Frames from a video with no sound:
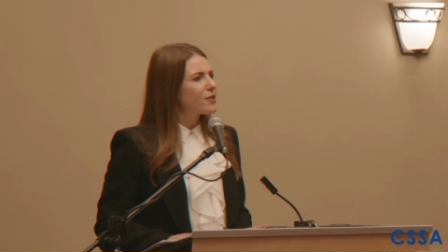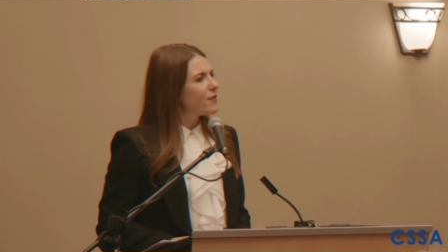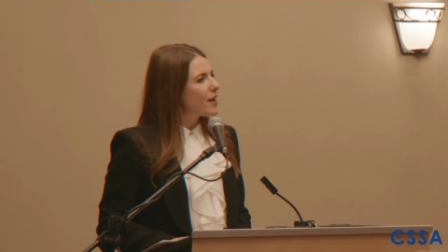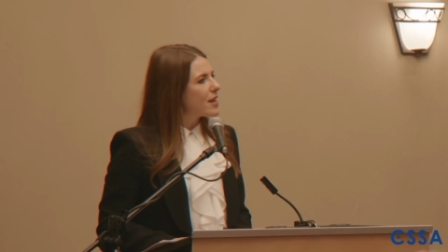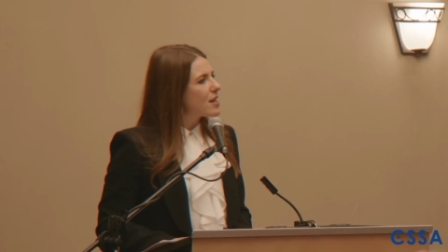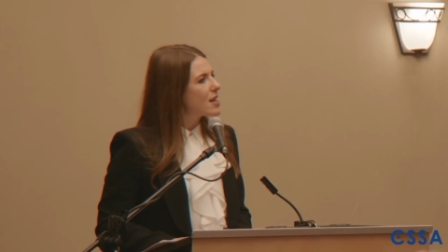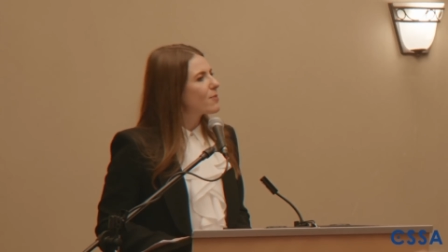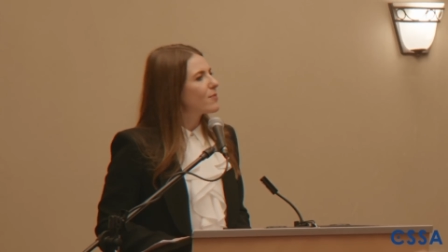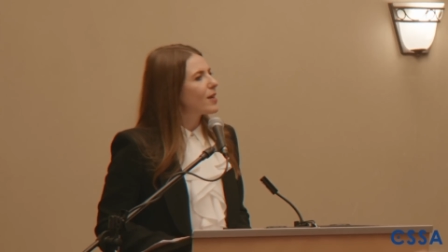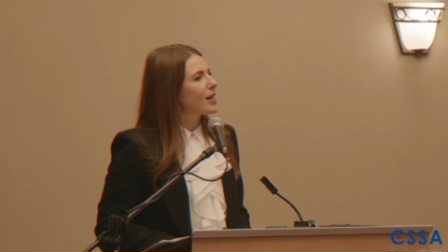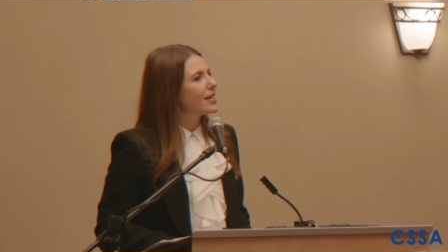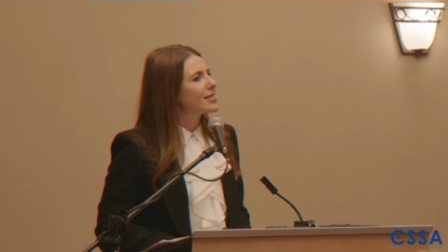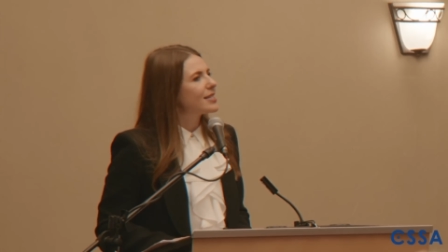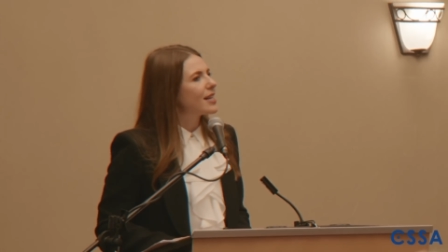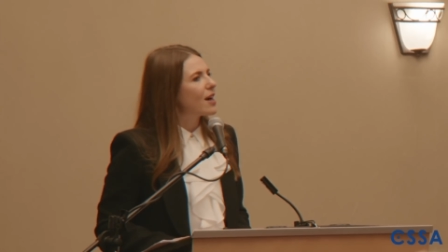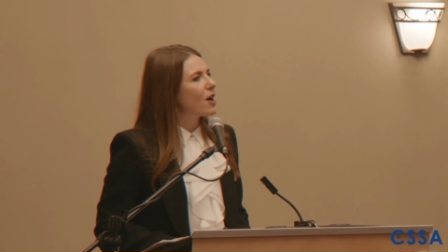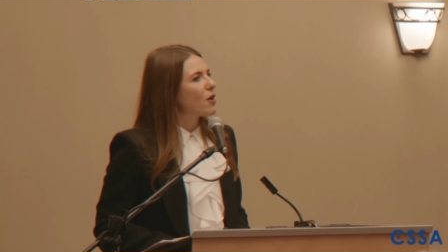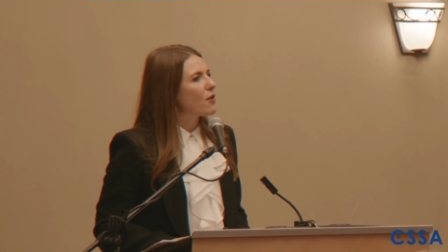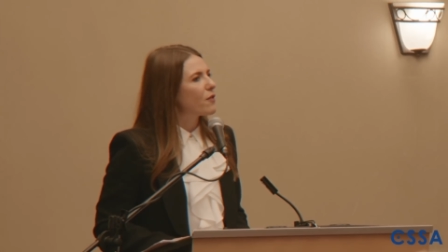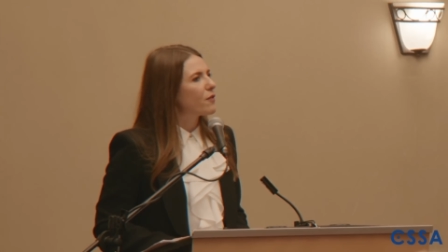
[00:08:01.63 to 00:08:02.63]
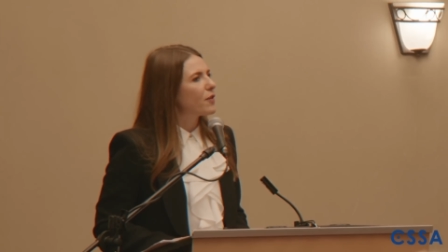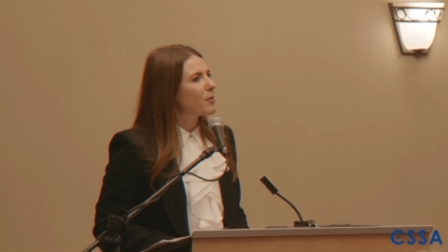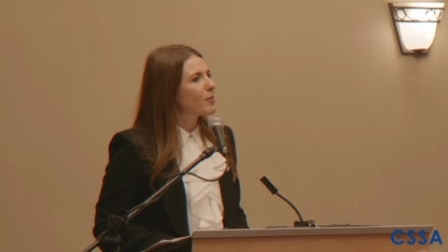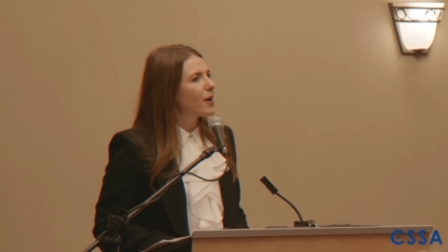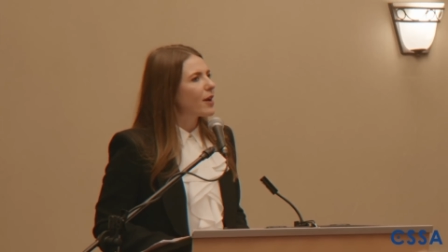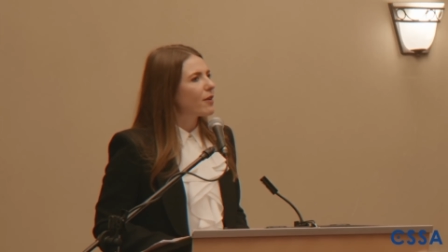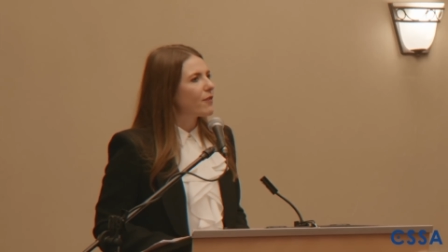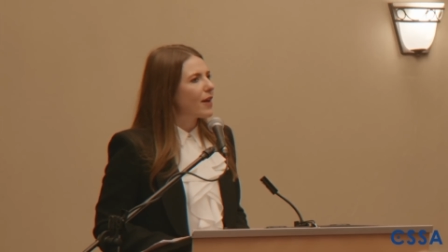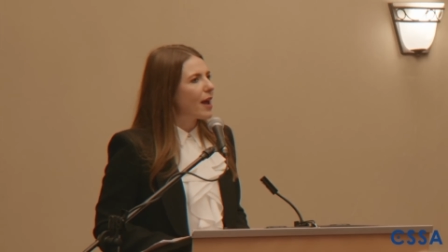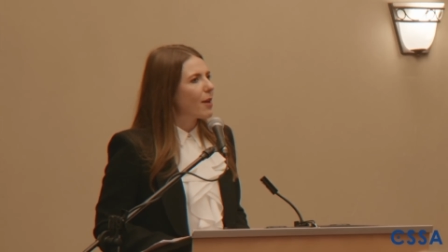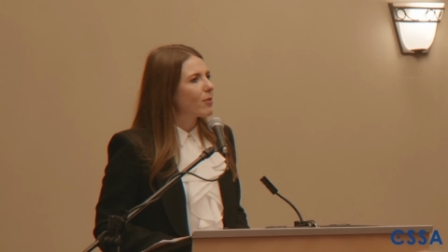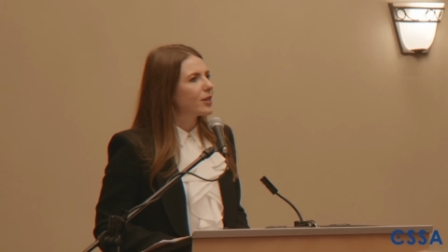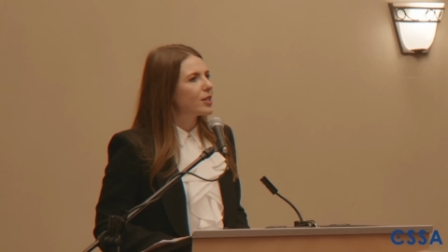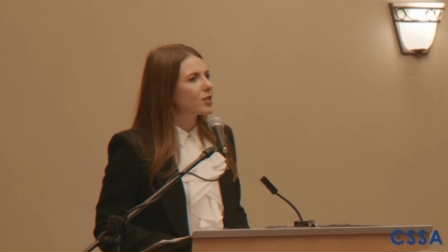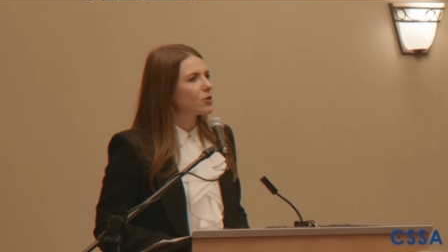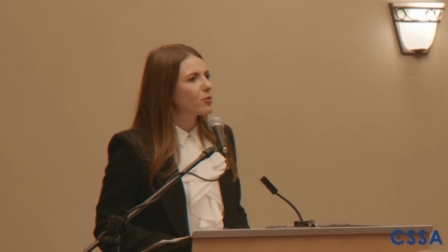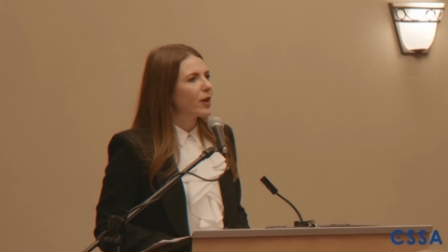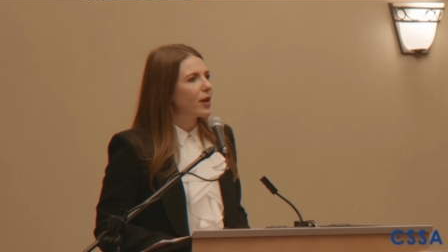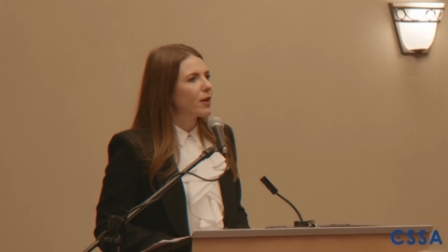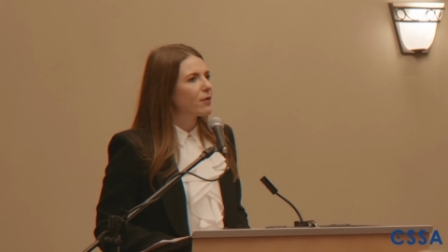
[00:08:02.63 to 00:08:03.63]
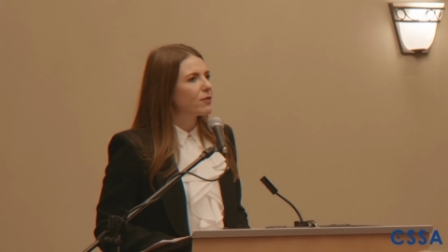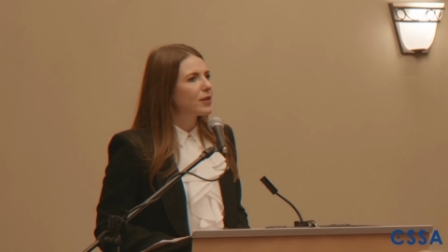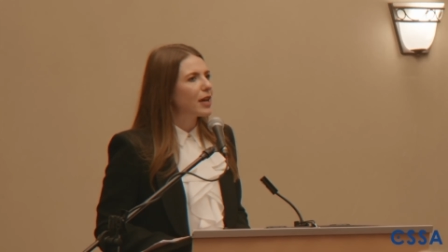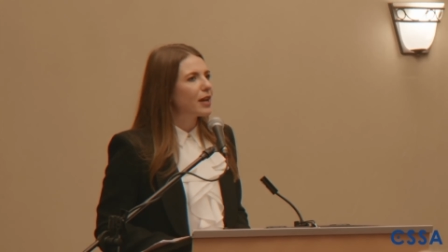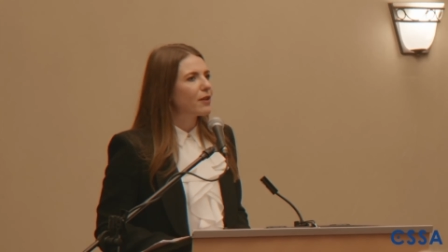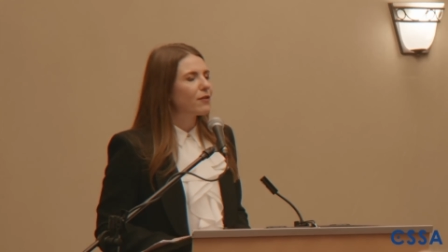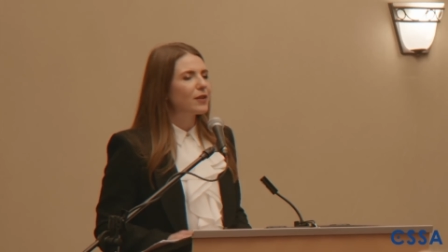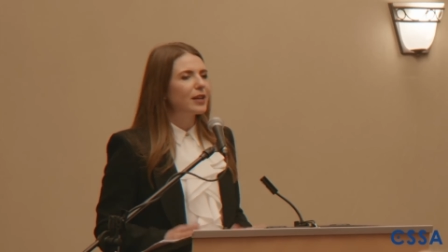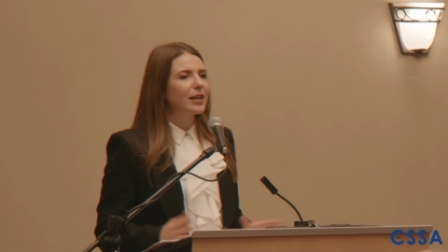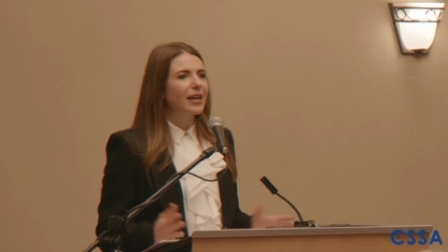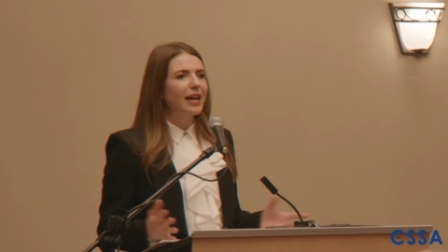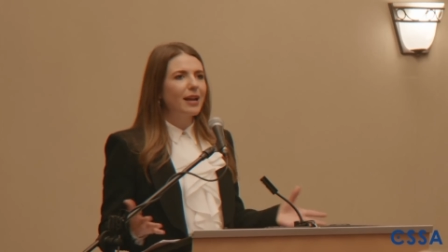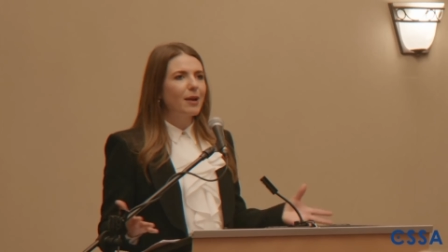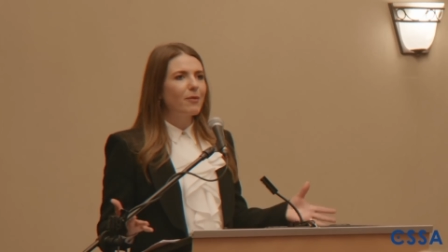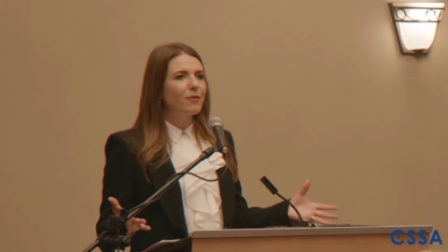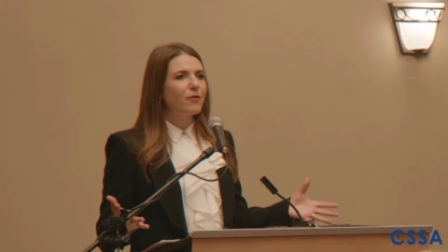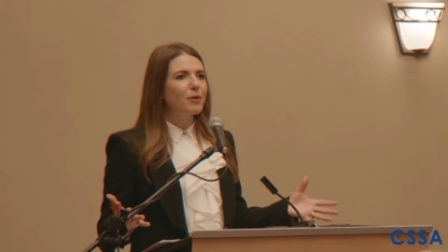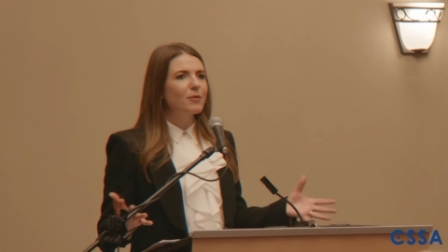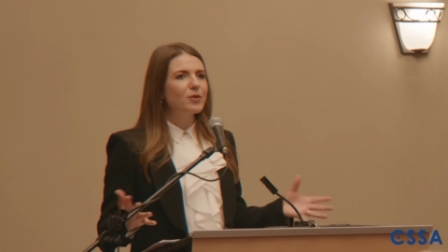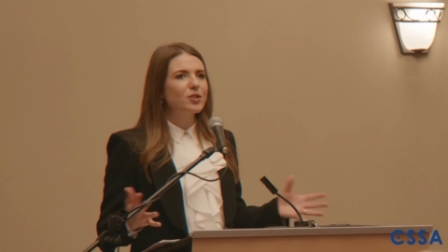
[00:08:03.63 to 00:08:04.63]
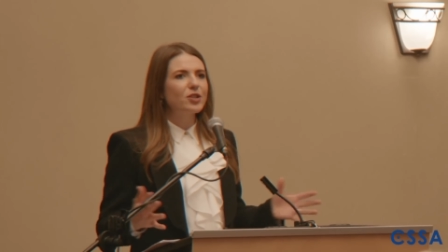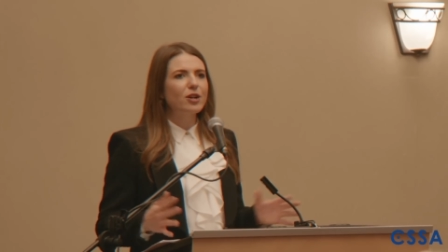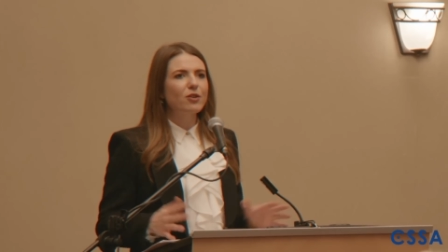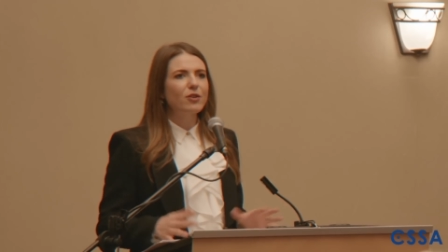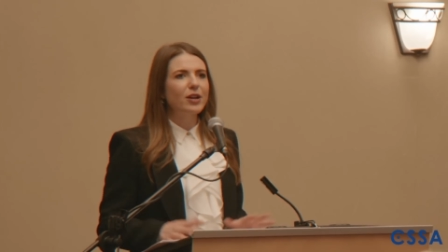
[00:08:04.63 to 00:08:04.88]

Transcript: defending myself and my family's way of life. And again, I'm from